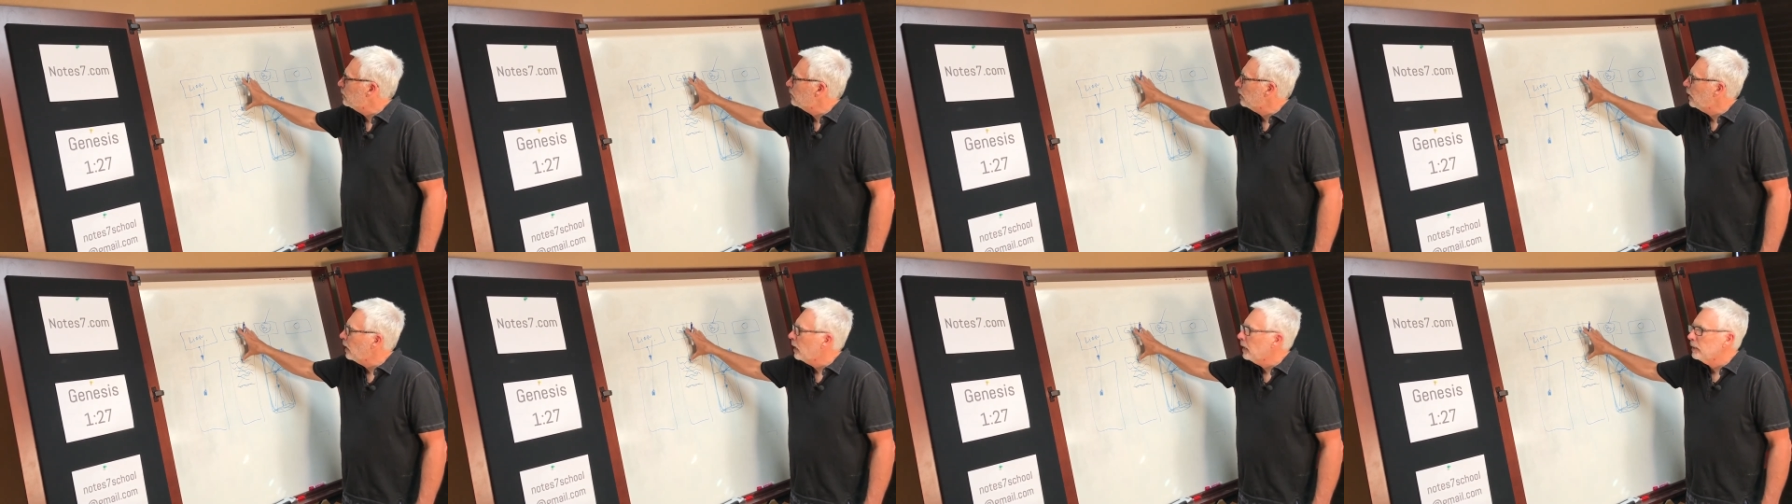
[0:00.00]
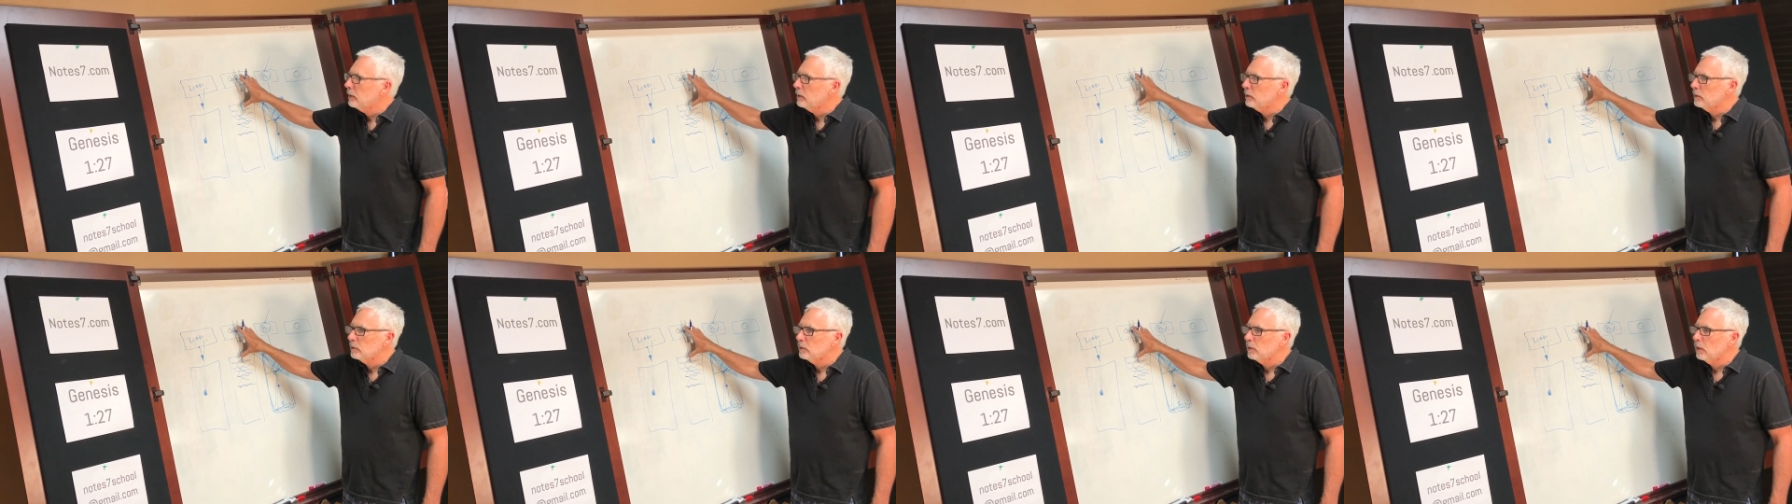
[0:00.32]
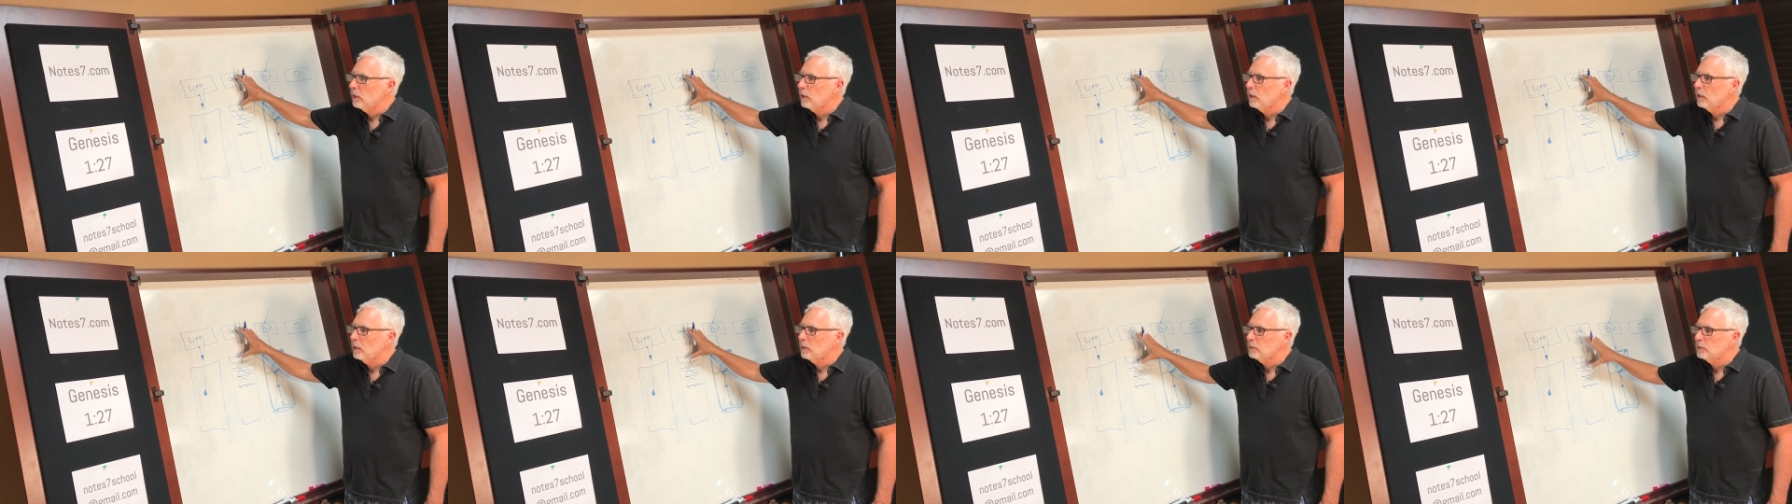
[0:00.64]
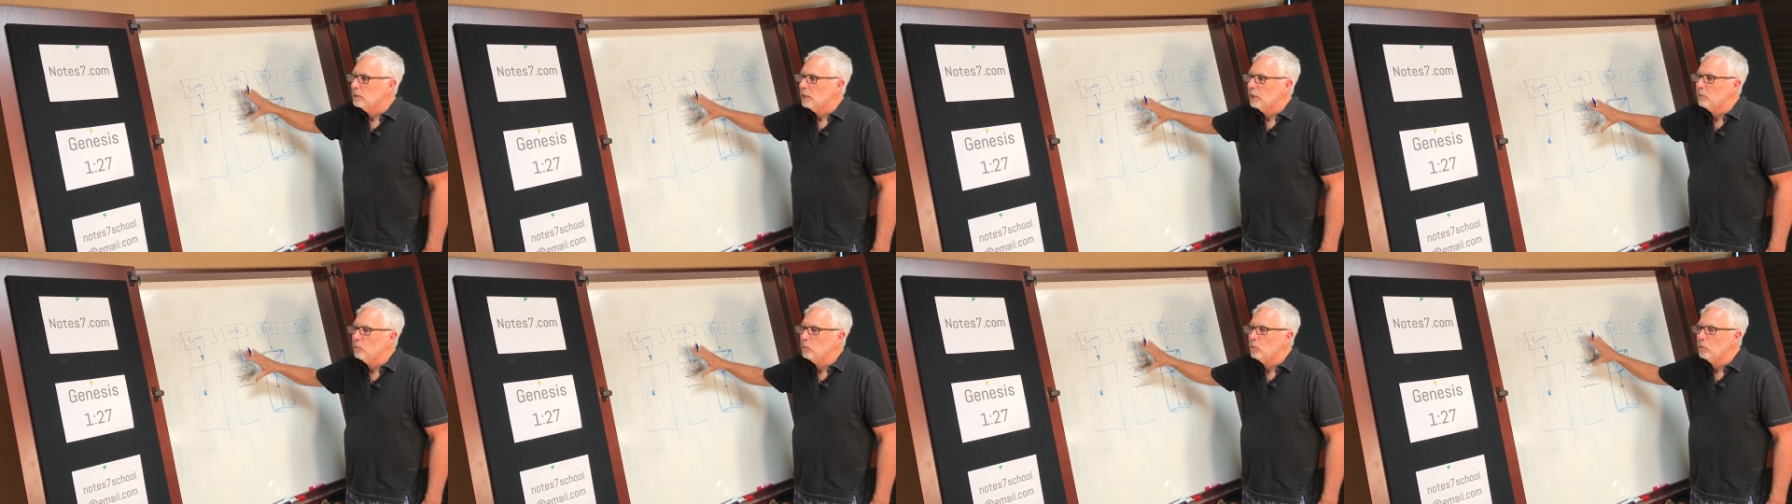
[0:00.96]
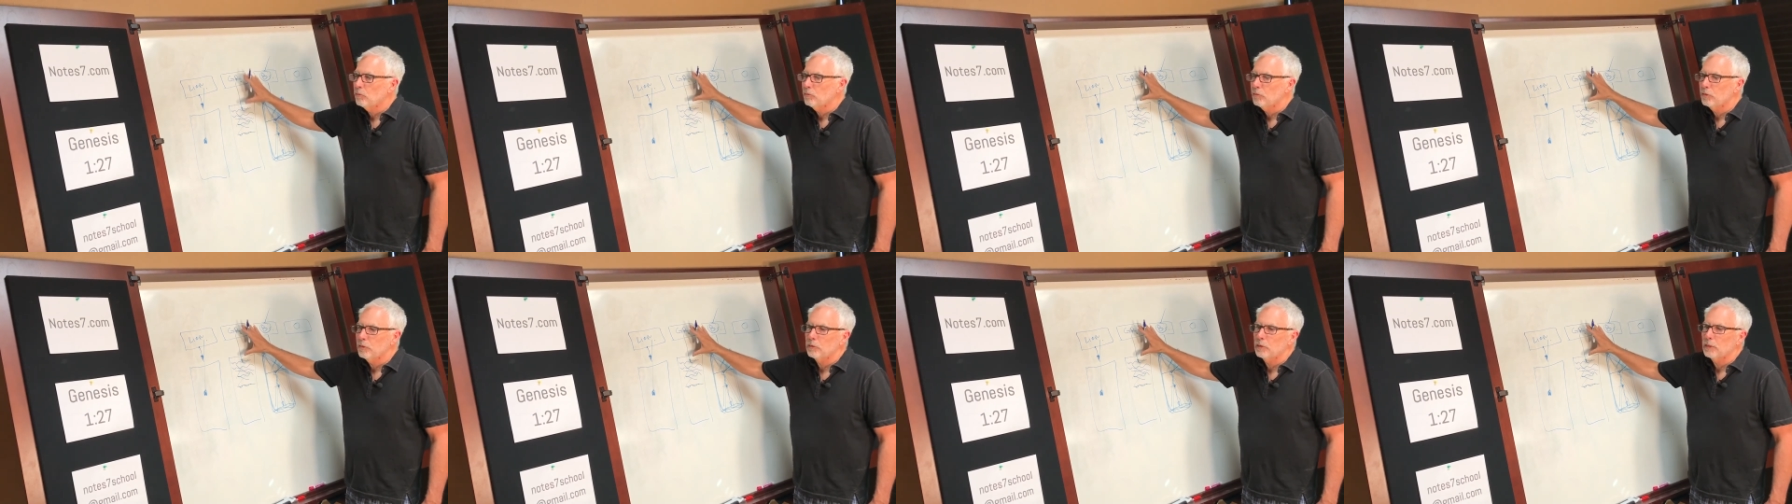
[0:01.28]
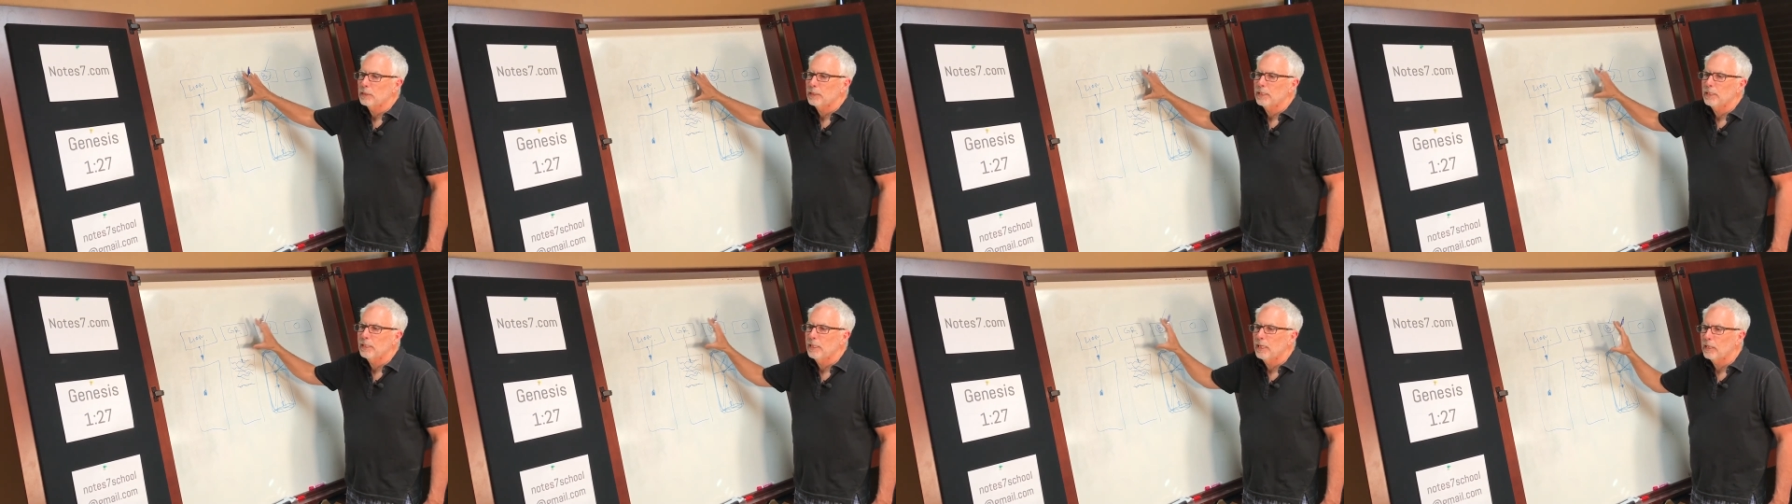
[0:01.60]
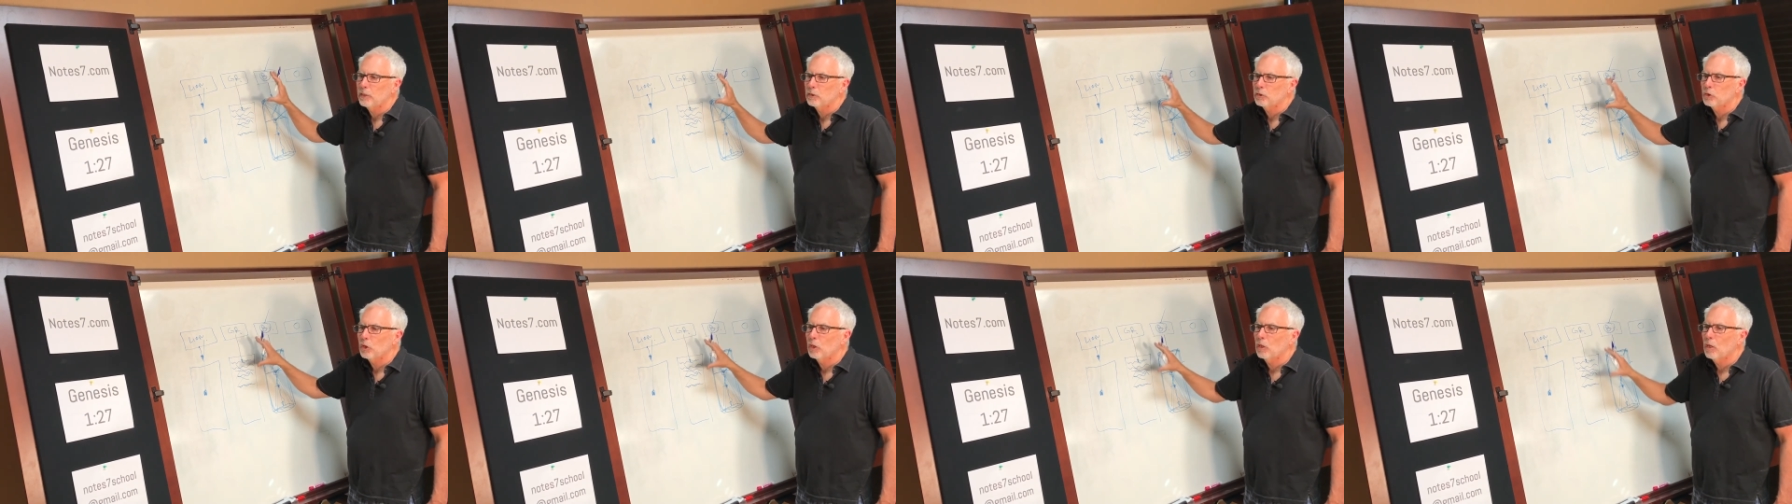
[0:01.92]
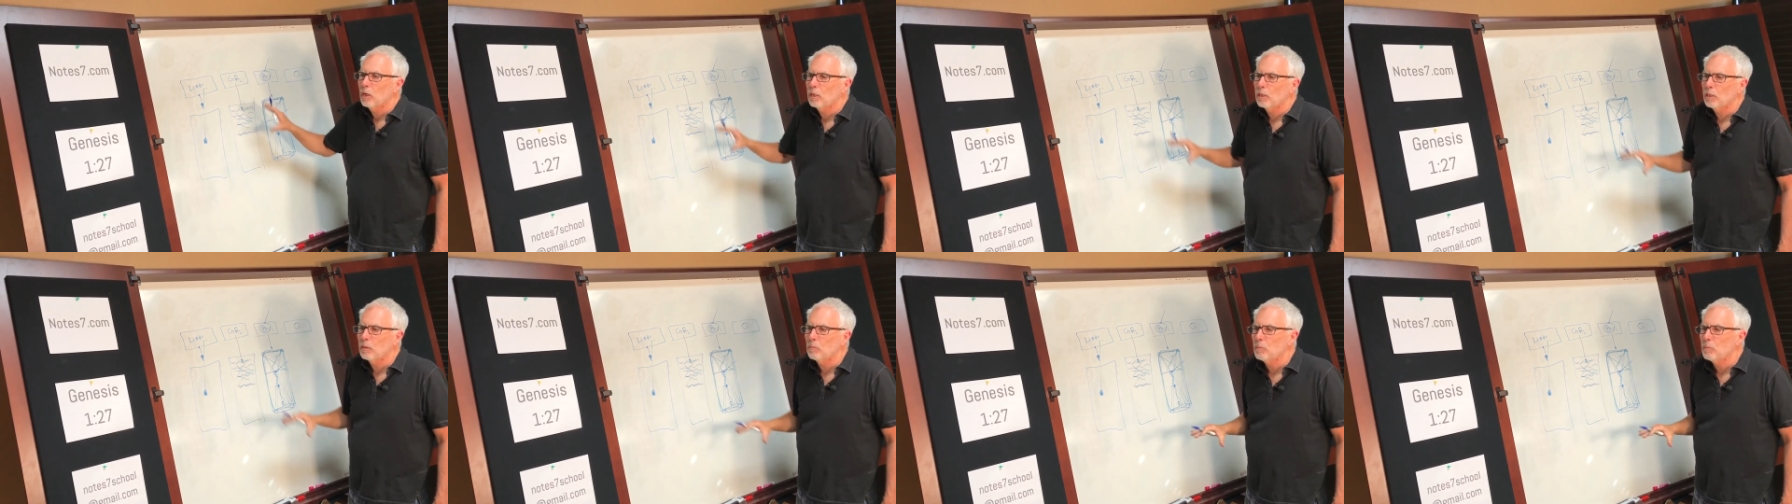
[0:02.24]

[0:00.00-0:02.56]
like uh, they will feel a connection on an